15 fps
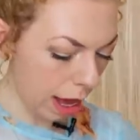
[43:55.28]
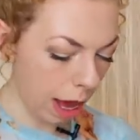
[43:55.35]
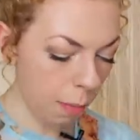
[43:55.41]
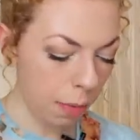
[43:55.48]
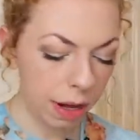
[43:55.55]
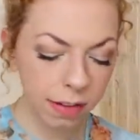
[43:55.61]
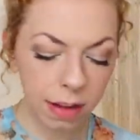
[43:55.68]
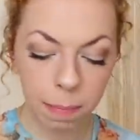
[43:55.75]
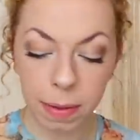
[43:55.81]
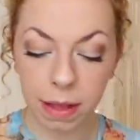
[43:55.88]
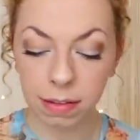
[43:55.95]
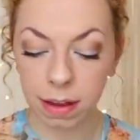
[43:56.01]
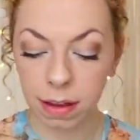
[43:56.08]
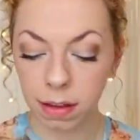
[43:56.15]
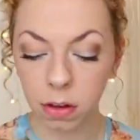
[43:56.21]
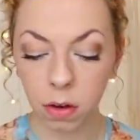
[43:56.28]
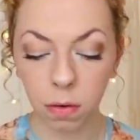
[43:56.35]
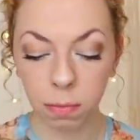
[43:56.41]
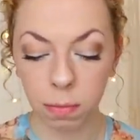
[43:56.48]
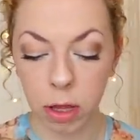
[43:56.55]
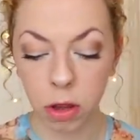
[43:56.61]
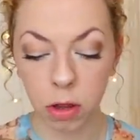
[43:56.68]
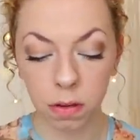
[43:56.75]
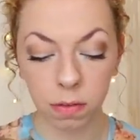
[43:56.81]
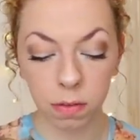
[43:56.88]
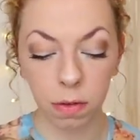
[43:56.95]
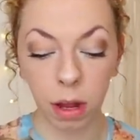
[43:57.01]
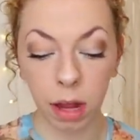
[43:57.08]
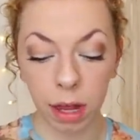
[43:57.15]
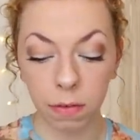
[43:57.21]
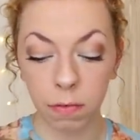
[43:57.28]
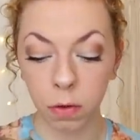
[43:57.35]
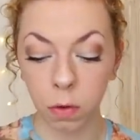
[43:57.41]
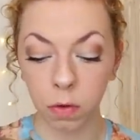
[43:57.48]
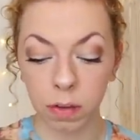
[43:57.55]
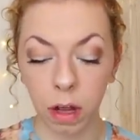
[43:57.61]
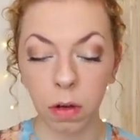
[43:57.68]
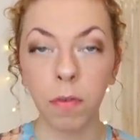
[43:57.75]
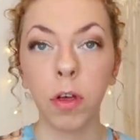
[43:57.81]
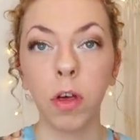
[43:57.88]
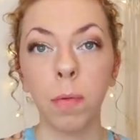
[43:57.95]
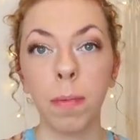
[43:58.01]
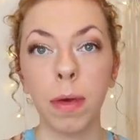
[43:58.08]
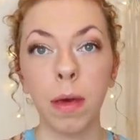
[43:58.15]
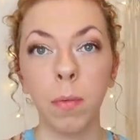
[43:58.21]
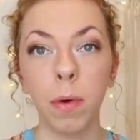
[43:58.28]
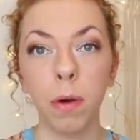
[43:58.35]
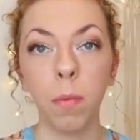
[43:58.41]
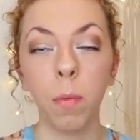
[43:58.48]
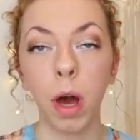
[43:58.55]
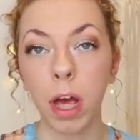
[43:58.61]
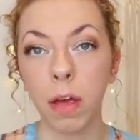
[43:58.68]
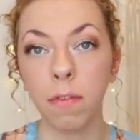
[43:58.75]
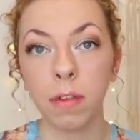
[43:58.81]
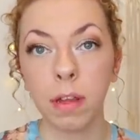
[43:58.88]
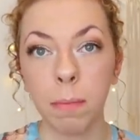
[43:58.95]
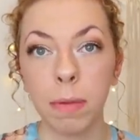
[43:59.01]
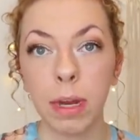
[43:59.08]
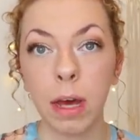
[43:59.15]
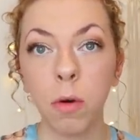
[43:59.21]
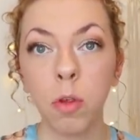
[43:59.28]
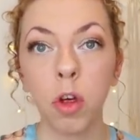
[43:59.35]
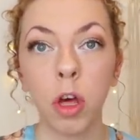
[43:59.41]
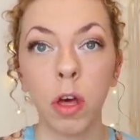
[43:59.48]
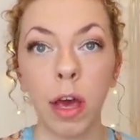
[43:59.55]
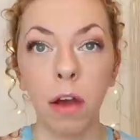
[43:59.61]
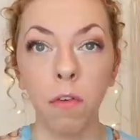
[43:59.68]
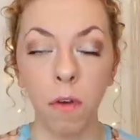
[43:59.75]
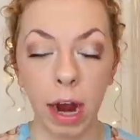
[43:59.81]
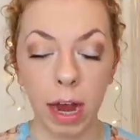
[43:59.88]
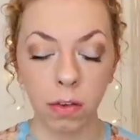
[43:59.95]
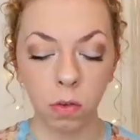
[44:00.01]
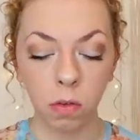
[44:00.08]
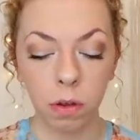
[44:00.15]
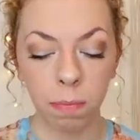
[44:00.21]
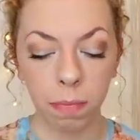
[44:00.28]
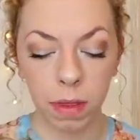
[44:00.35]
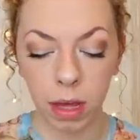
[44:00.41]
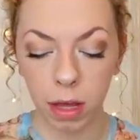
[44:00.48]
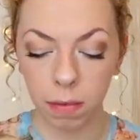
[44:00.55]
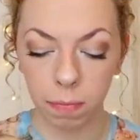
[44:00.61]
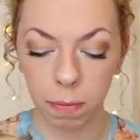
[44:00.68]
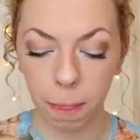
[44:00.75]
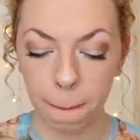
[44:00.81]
And when I say business, I don't mean just like for yourself. It could be working for somebody else. You could get a raise or something